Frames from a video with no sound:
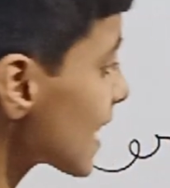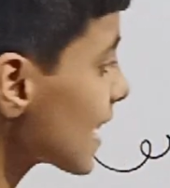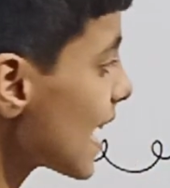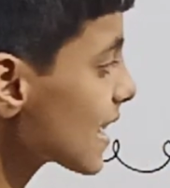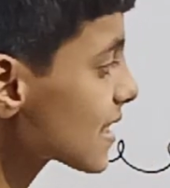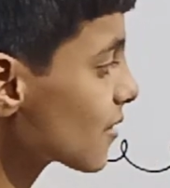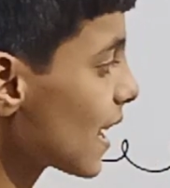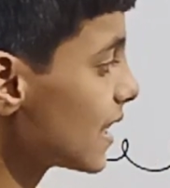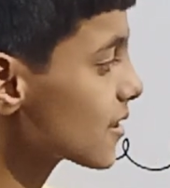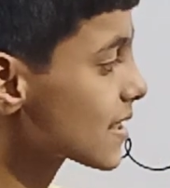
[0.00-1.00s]
take x
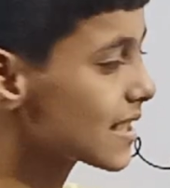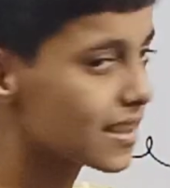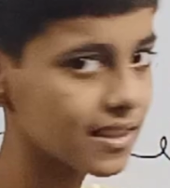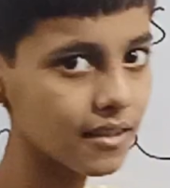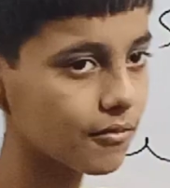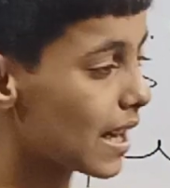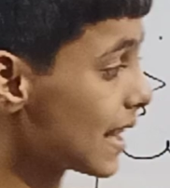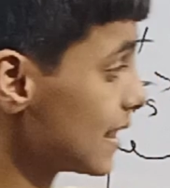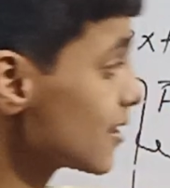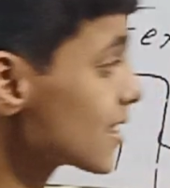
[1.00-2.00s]
value
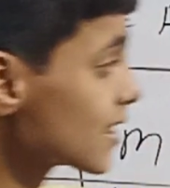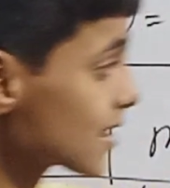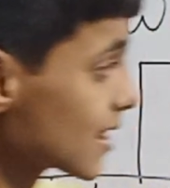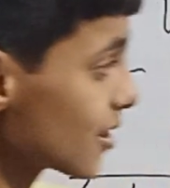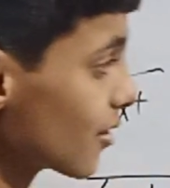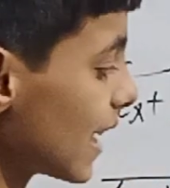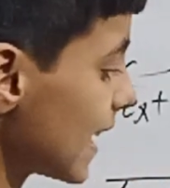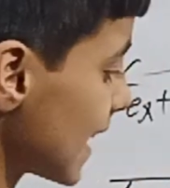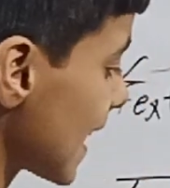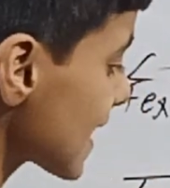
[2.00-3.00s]
values 0
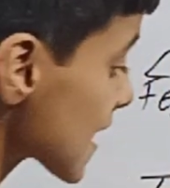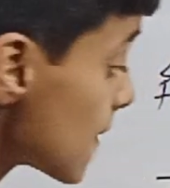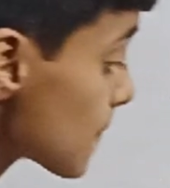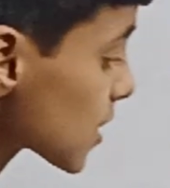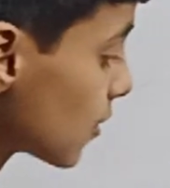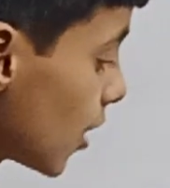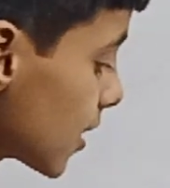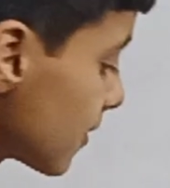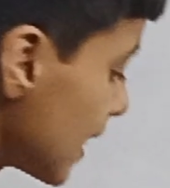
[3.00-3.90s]
and x. So what